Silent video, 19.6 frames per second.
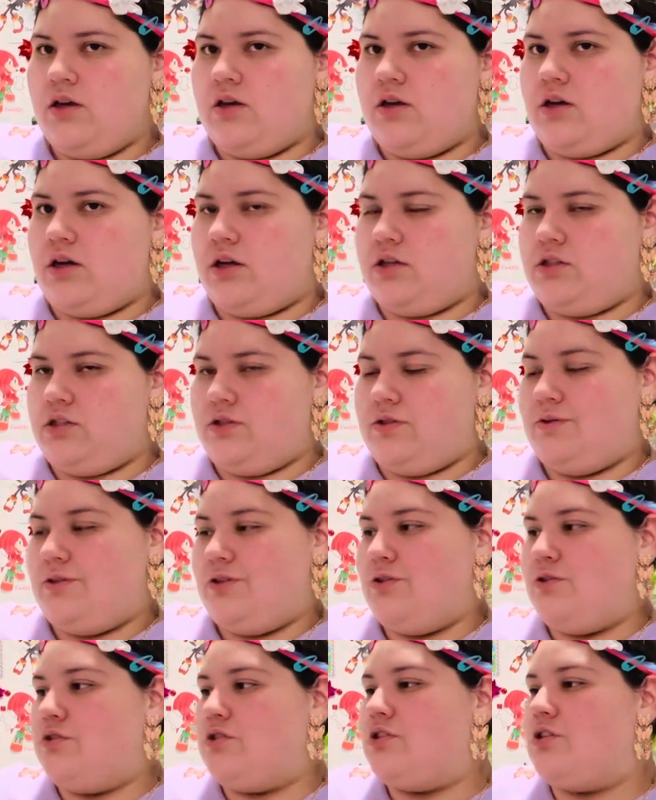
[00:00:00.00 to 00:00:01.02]
I just
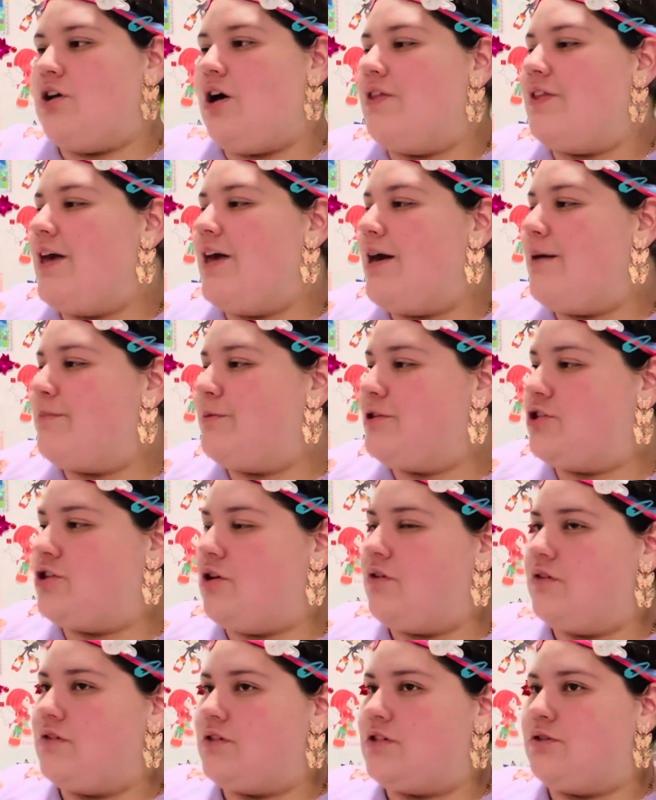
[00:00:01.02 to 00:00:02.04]
you saw the
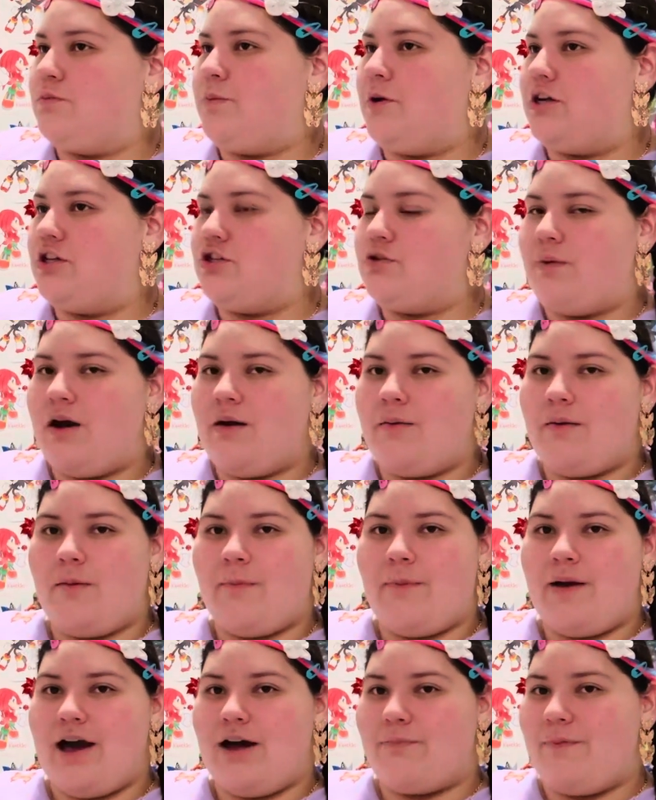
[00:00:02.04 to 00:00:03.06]
episode of SpongeBob
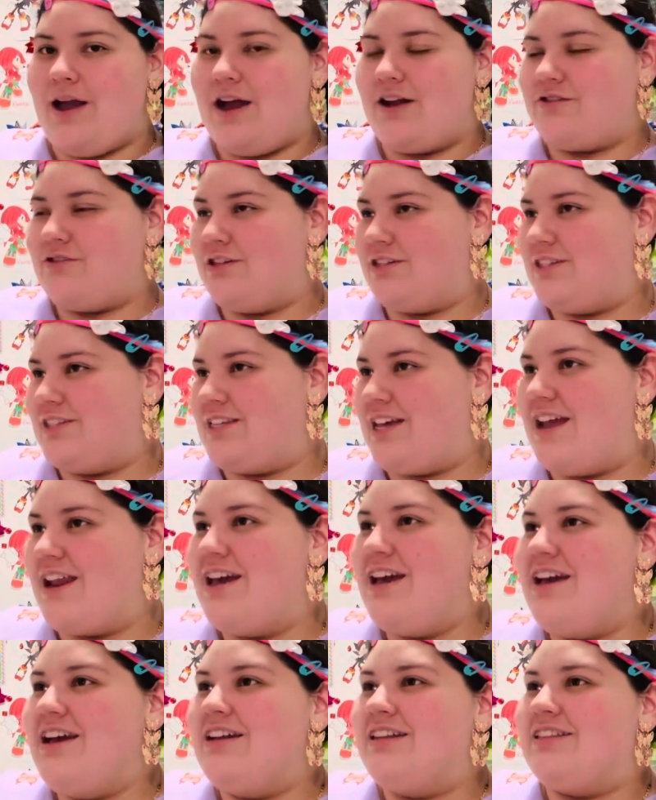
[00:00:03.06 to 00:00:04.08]
about Patrick said
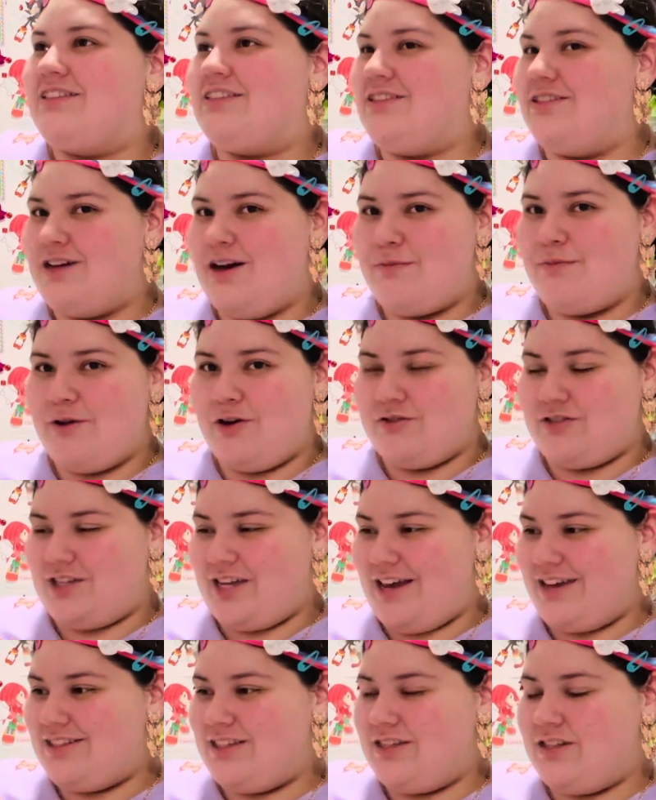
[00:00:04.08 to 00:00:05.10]
Dumb old
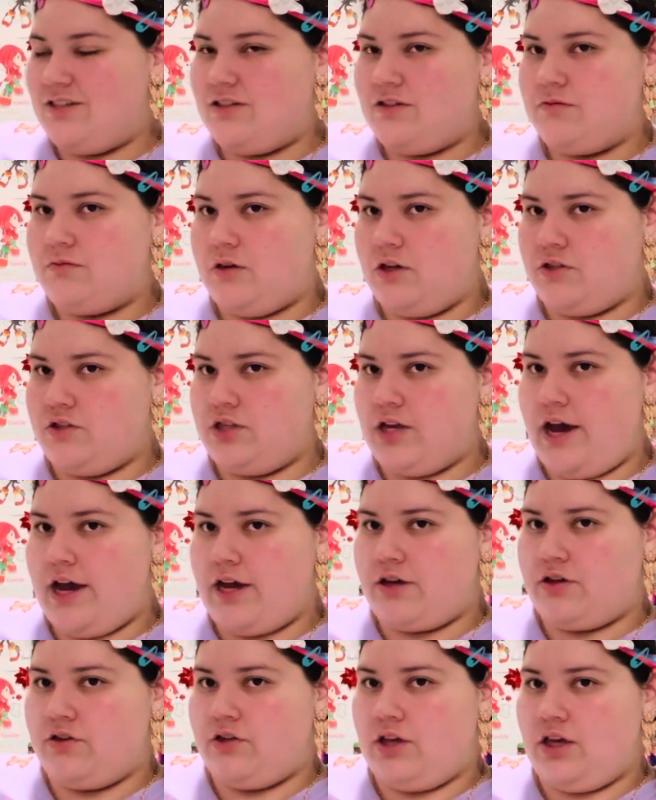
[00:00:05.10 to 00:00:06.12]
Texas?
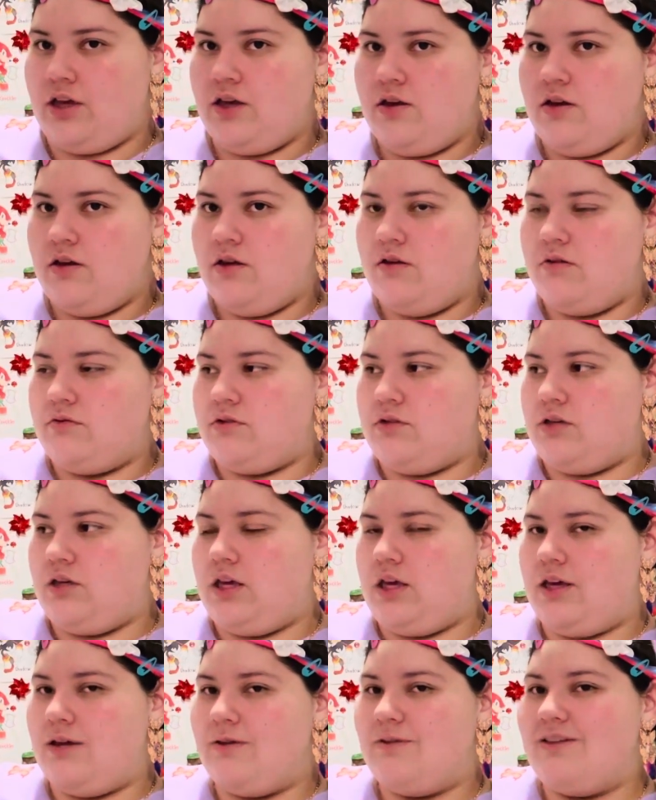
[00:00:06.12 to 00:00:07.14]
Exactly. Did
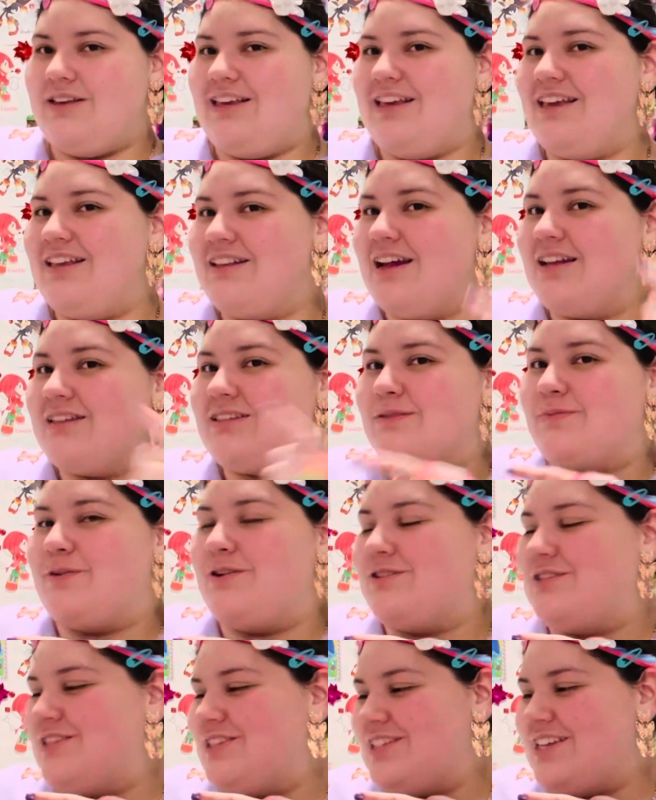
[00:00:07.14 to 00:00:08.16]
he? He's not
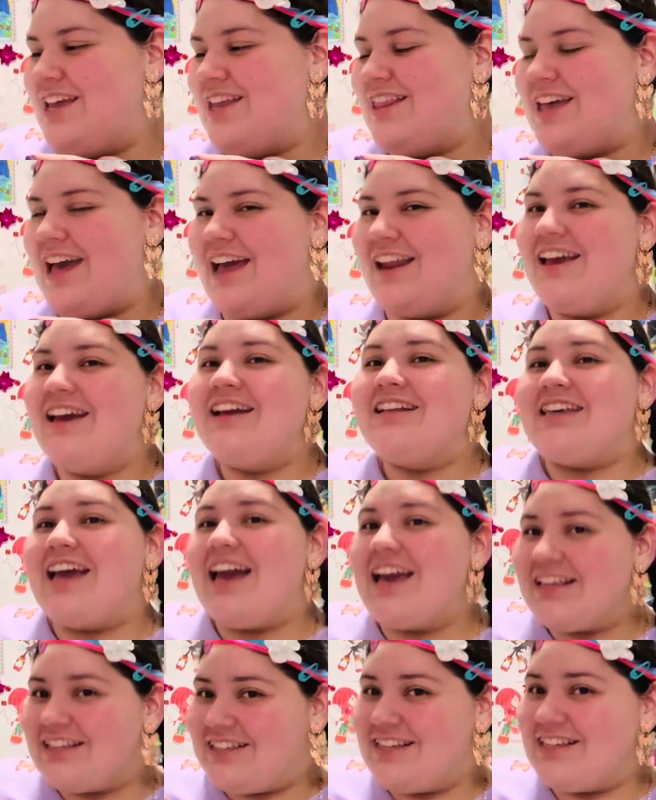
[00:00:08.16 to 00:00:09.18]
supposed to say that.
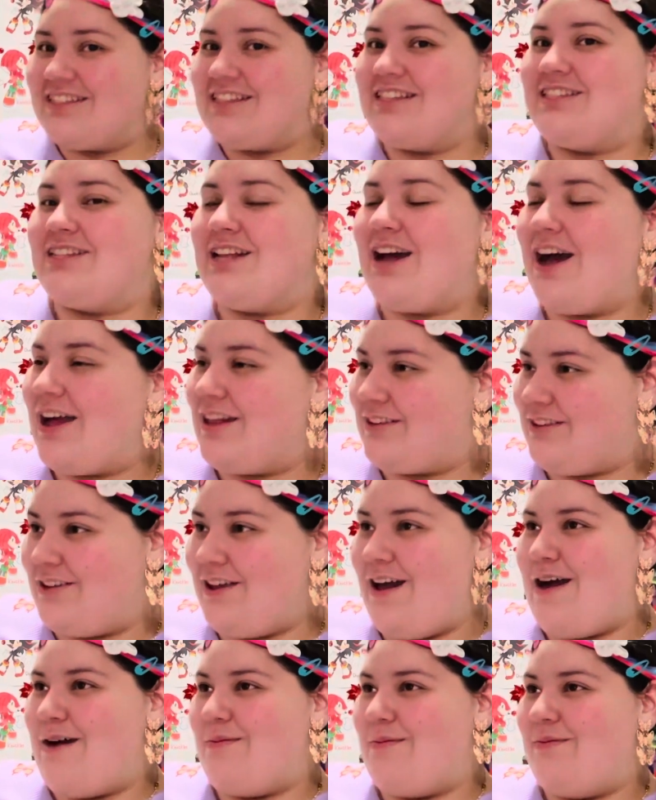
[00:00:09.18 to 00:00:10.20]
Texas is not
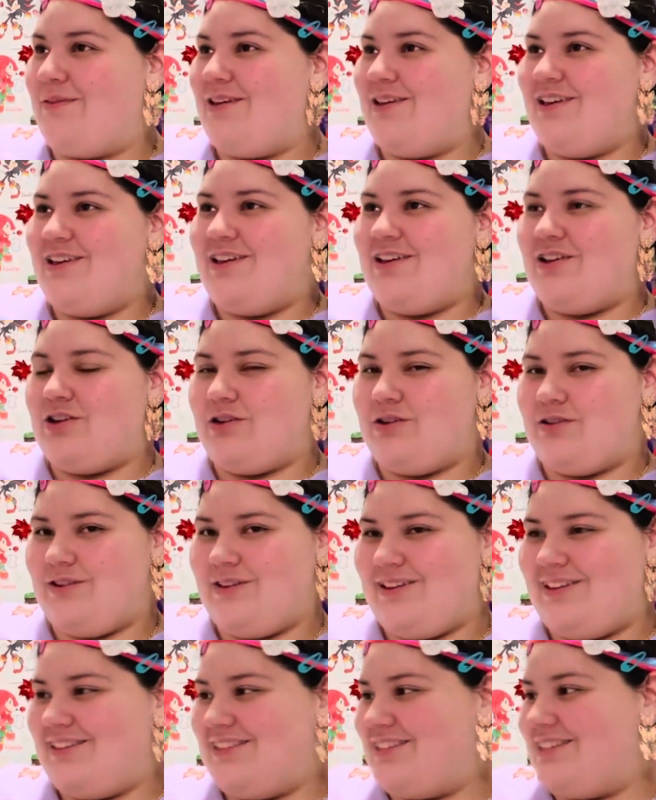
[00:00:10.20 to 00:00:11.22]
dumb.
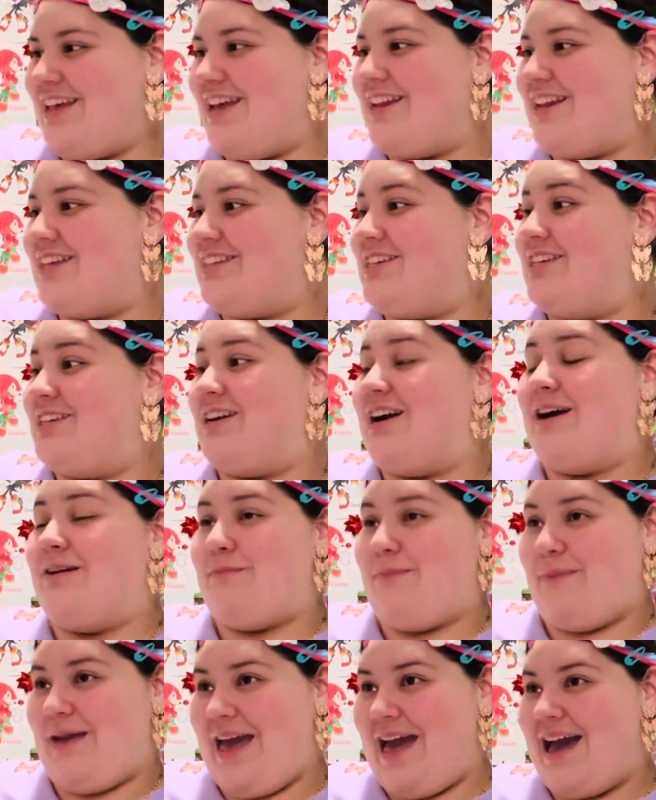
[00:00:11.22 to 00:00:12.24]
Sandy T got
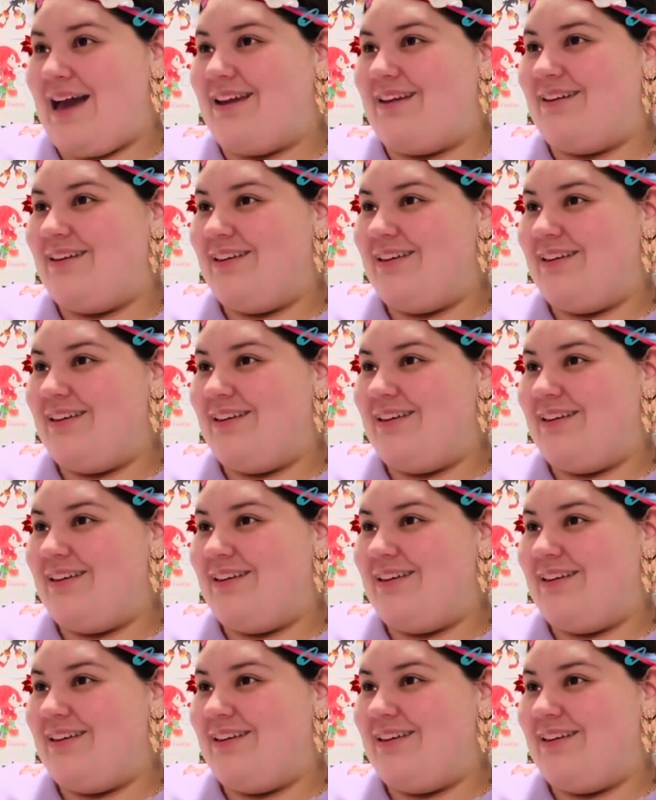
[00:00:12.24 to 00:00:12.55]
mad.